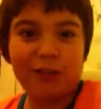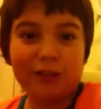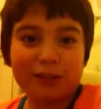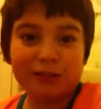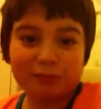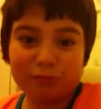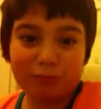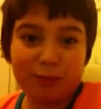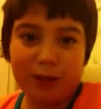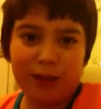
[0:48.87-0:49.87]
like
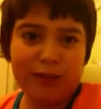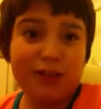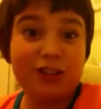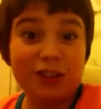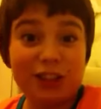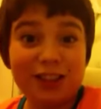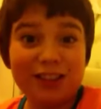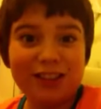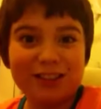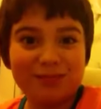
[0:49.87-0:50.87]
be
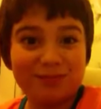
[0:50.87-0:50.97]
jealous.